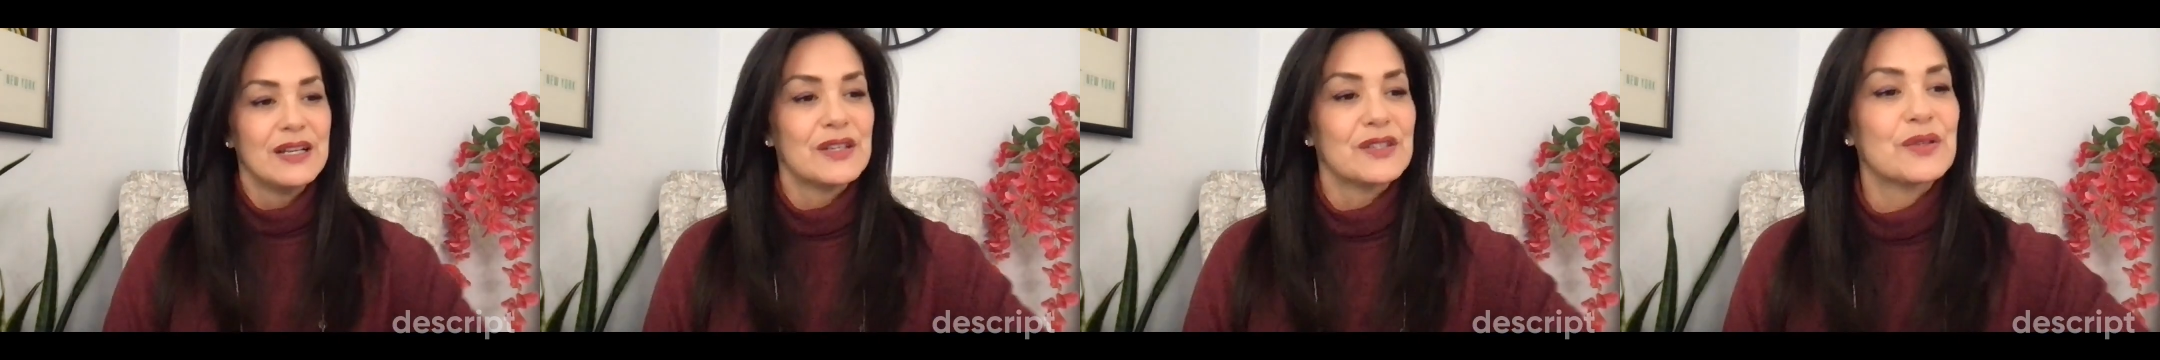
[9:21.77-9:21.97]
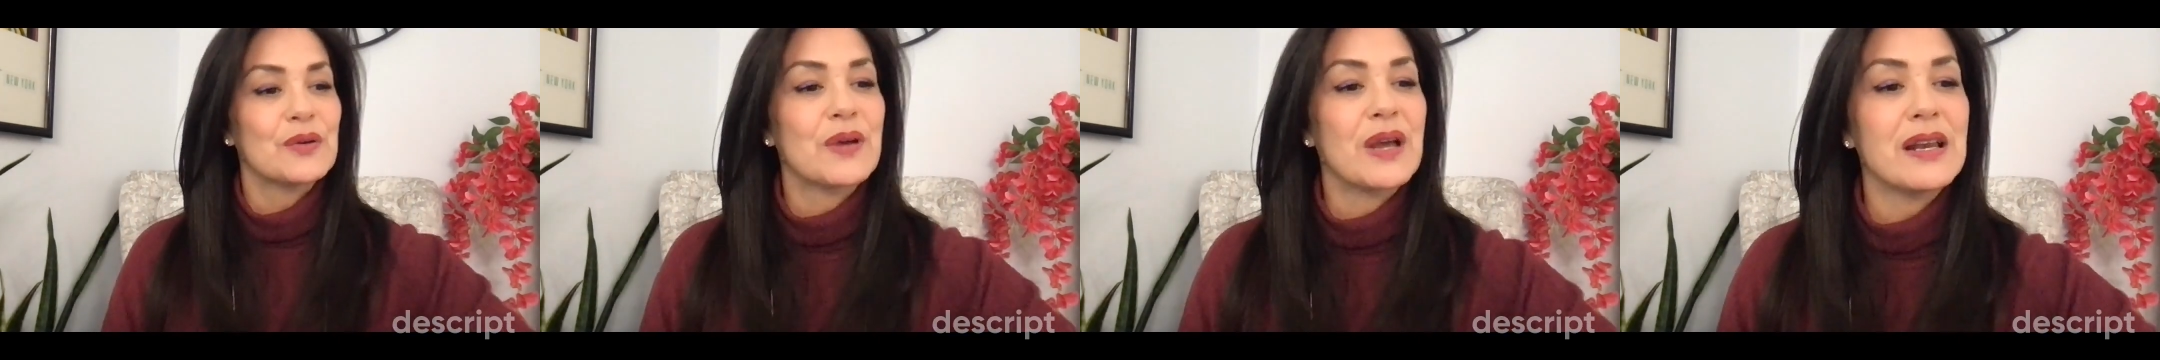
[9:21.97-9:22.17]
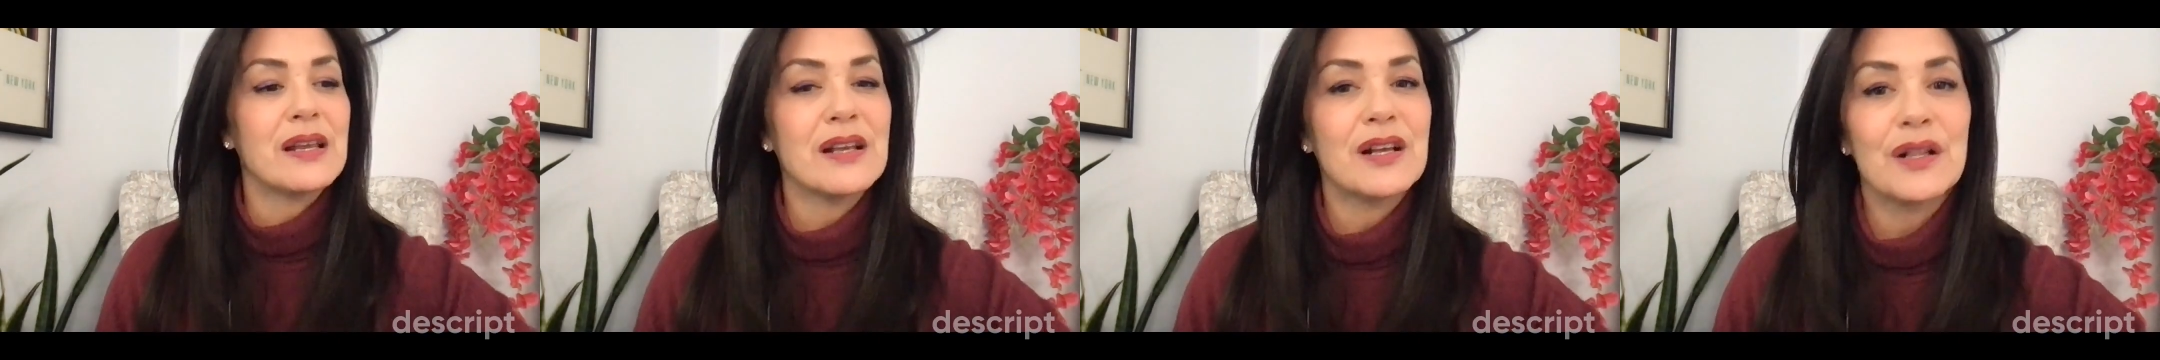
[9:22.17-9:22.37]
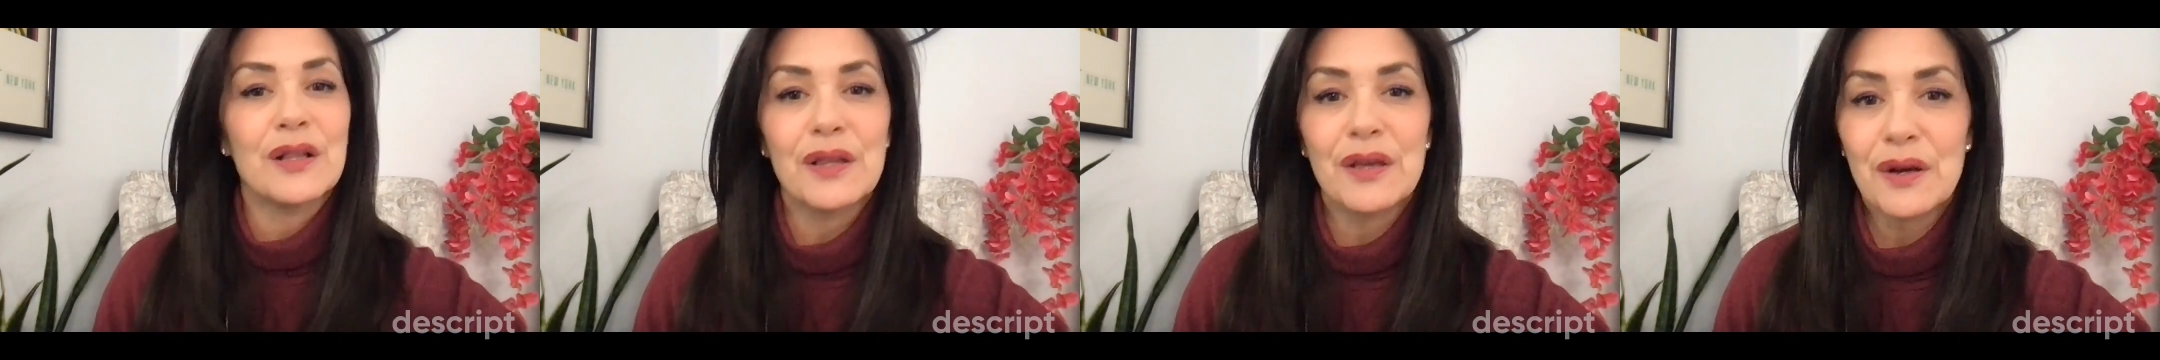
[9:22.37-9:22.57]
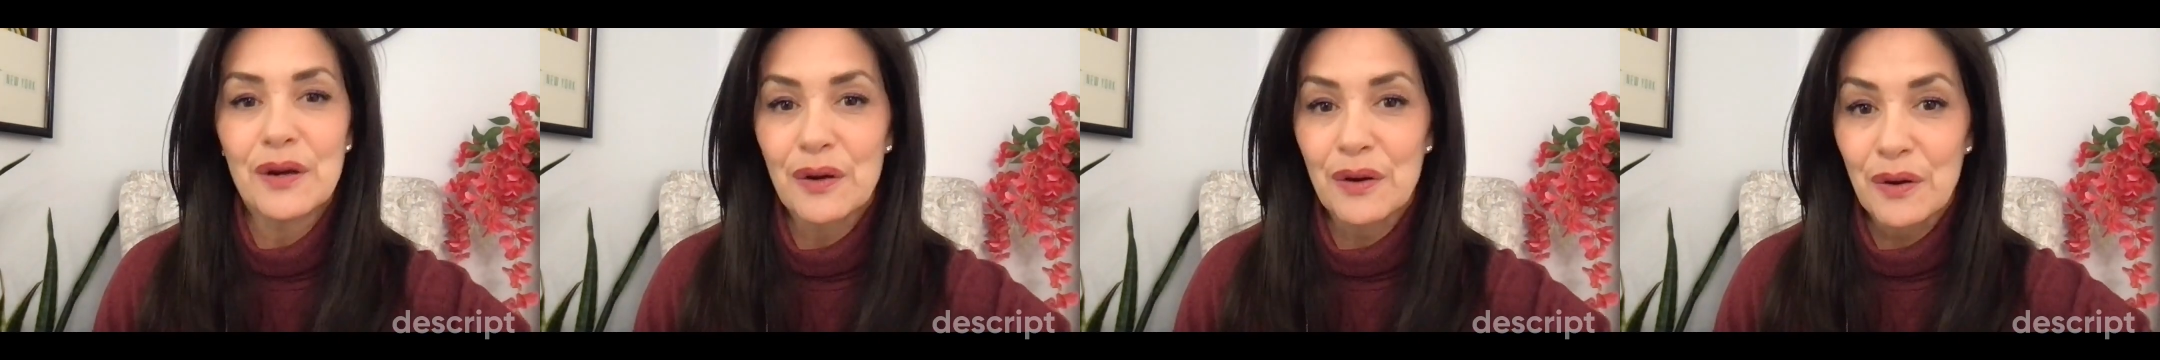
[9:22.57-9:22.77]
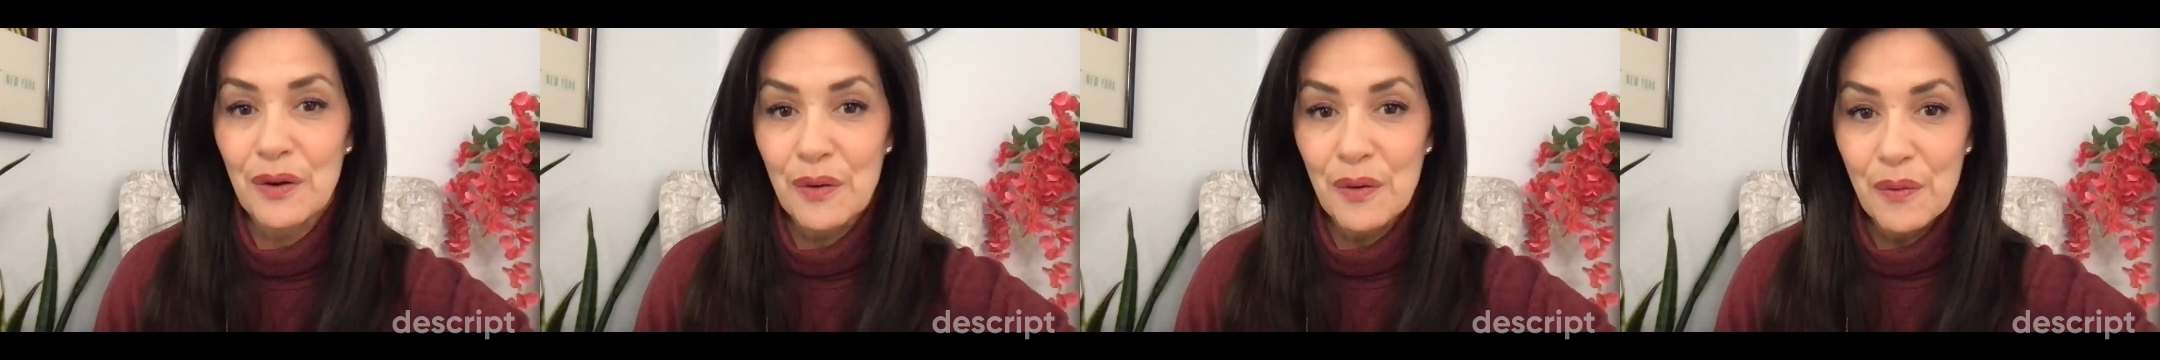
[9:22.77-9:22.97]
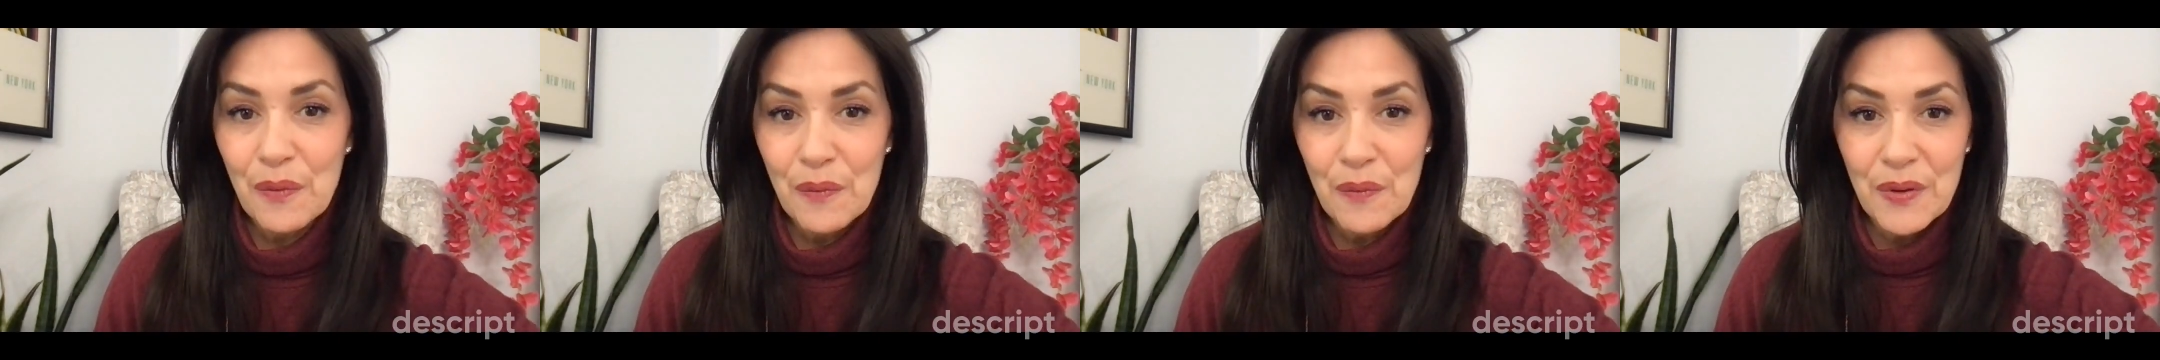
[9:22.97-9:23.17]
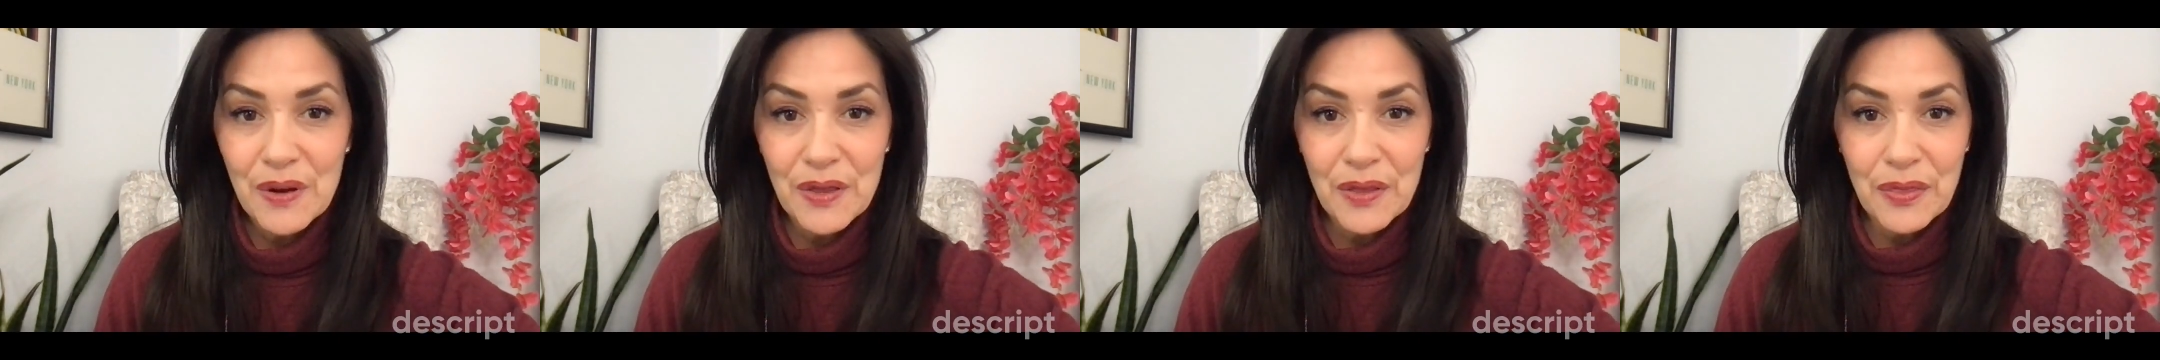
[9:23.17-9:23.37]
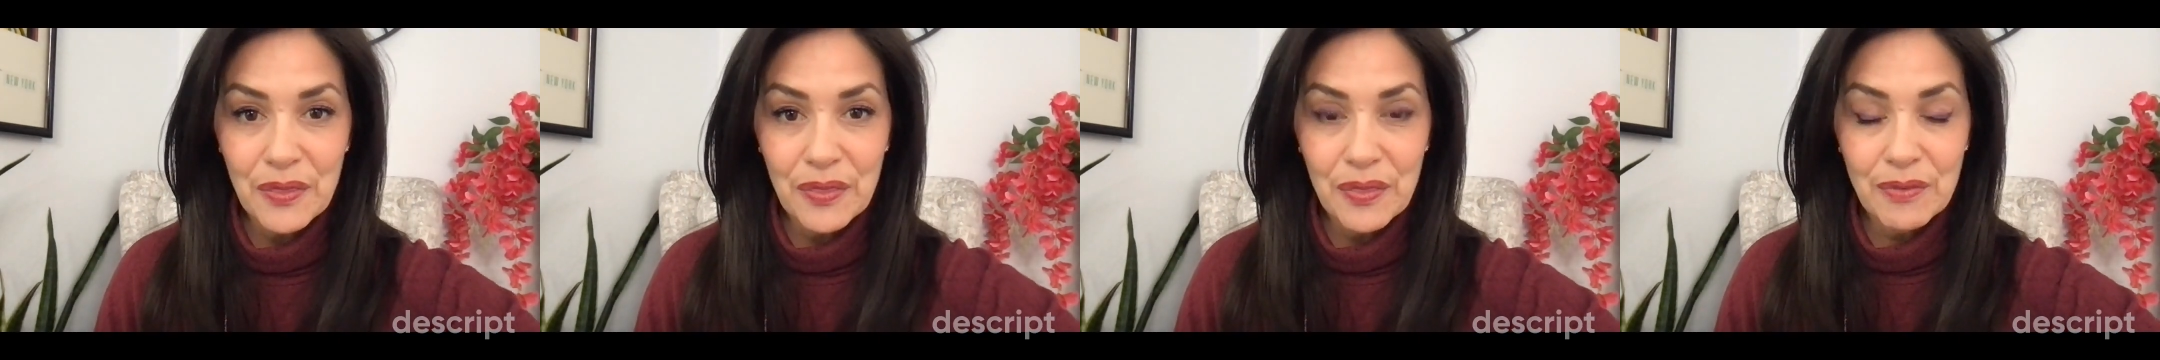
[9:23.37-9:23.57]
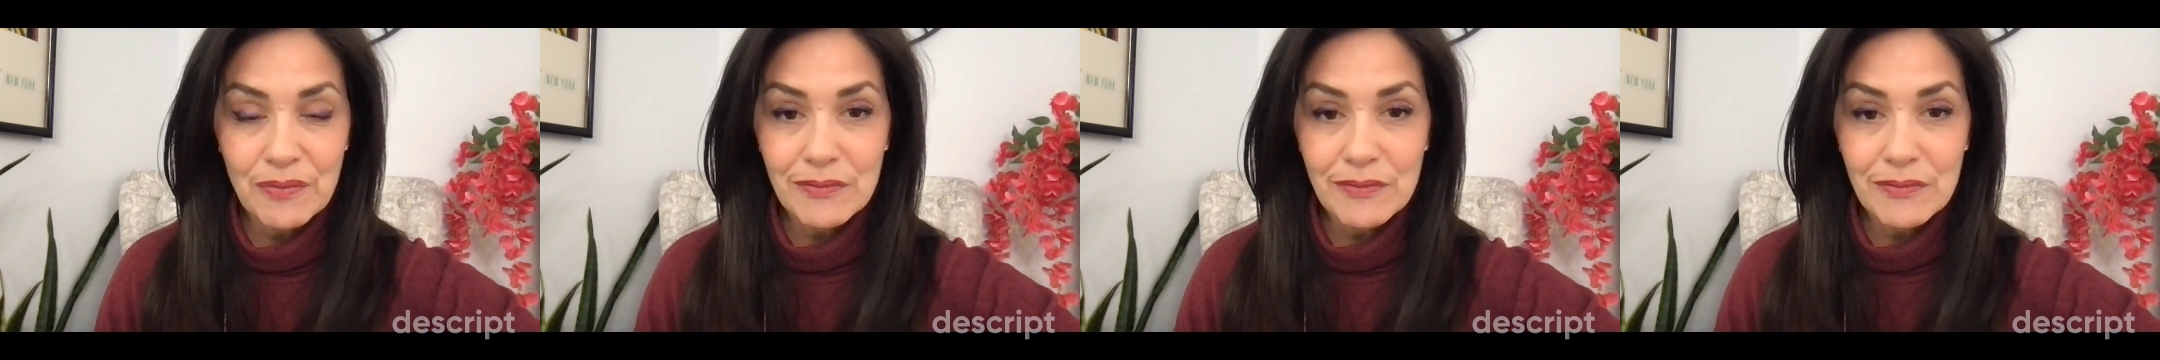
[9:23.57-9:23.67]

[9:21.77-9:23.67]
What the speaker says: So getting clear with